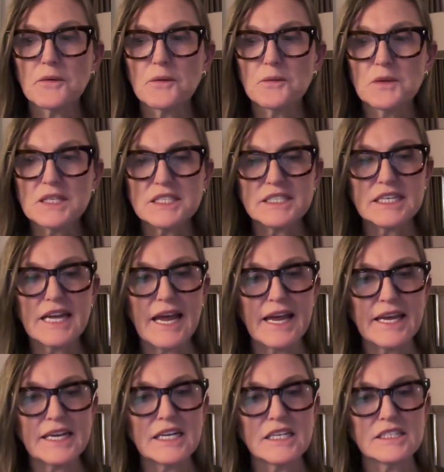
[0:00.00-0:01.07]
the reason
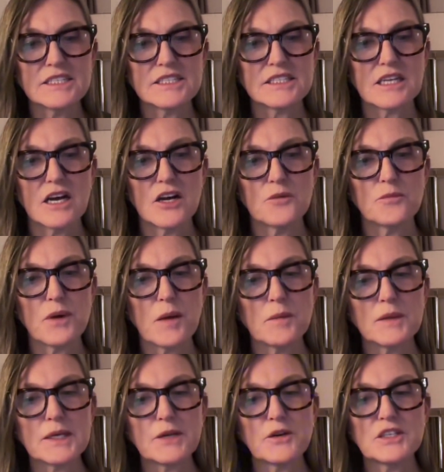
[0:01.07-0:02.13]
analysts are
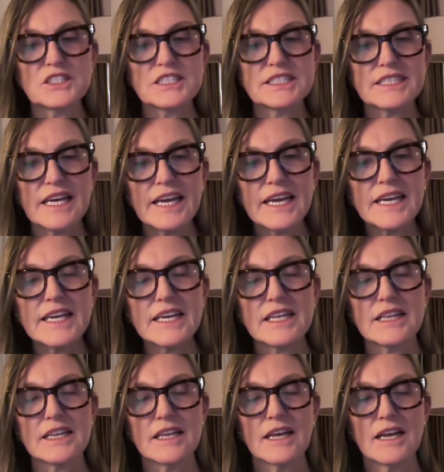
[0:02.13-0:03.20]
probably going to
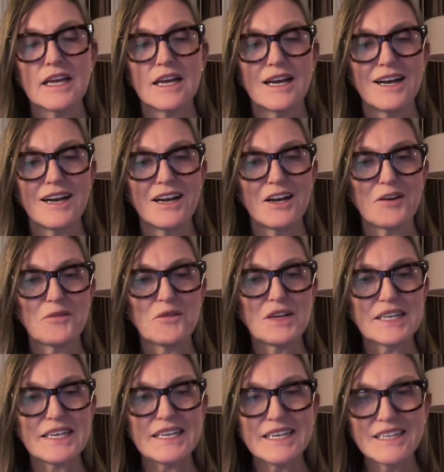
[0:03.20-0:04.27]
take
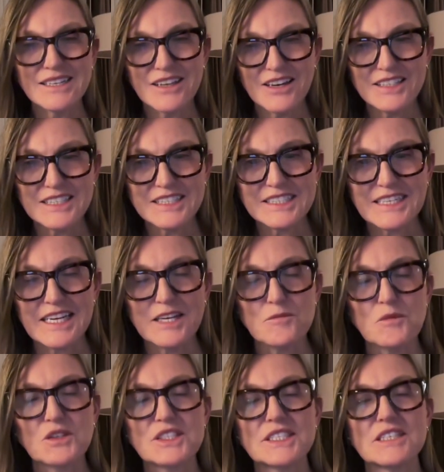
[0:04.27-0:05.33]
what Elon is
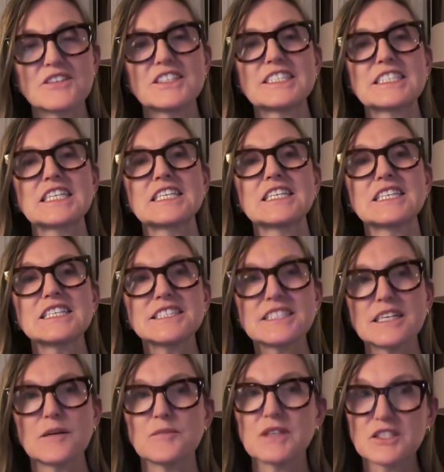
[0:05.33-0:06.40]
saying more seriously this
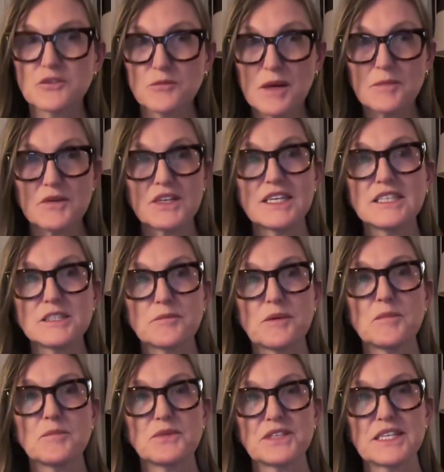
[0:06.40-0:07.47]
time, because remember, he's
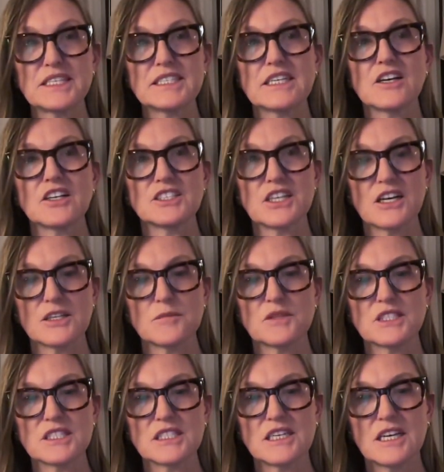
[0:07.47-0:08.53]
been predicting
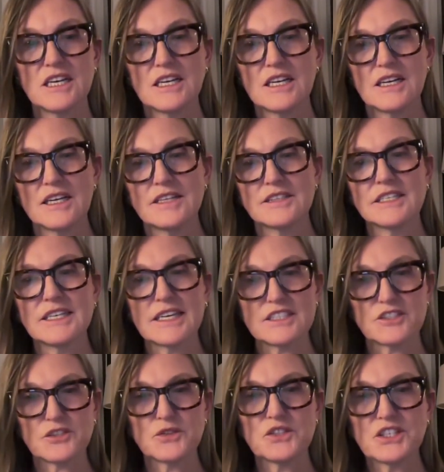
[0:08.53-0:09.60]
autonomous in the
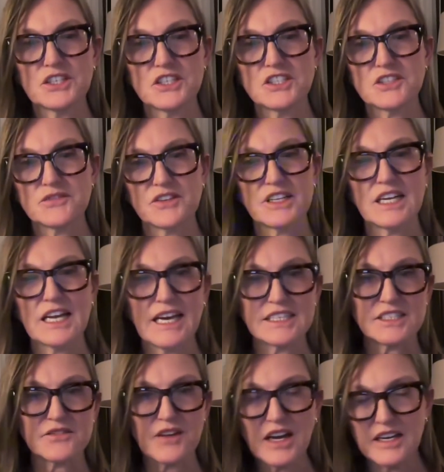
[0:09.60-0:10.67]
next 2 years for the
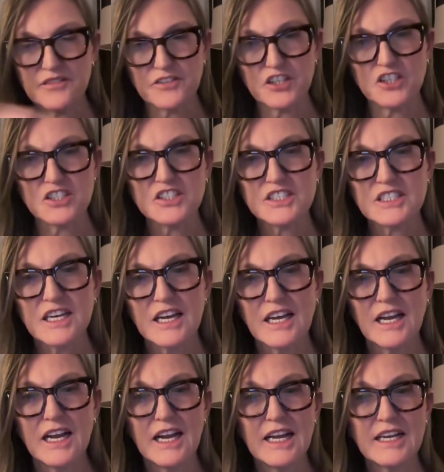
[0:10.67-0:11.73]
last 5 years.
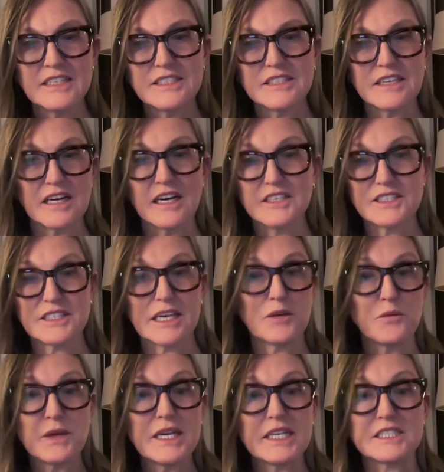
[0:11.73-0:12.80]
And I'll
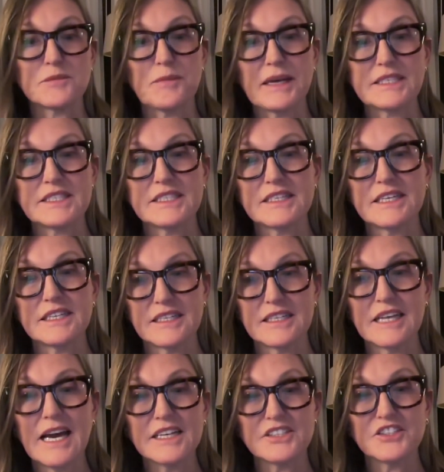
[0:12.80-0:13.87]
say we expected it
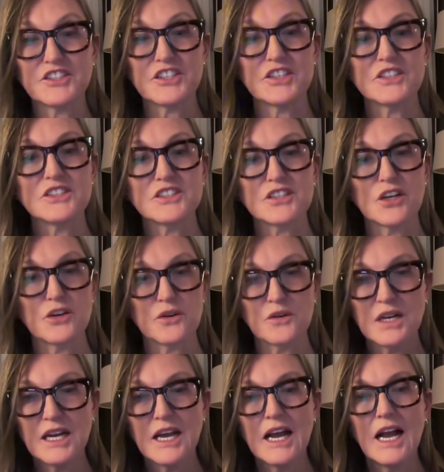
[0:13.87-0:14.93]
last year.
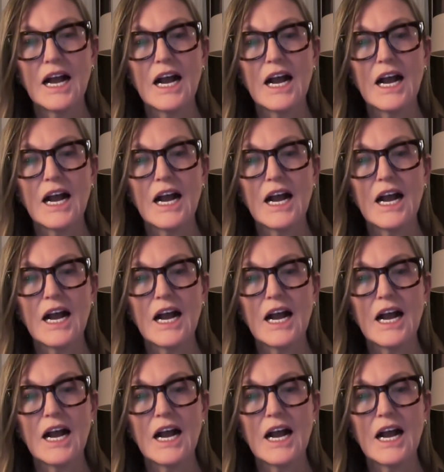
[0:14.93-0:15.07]
So,